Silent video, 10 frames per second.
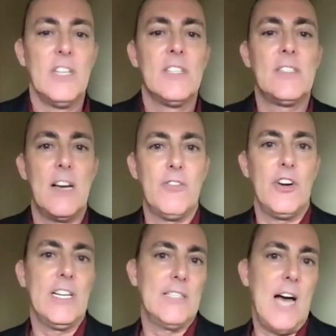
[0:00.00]

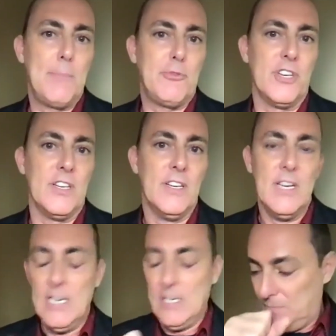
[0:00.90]
suffering is option.
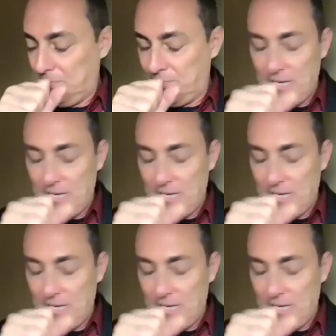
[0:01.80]
Now,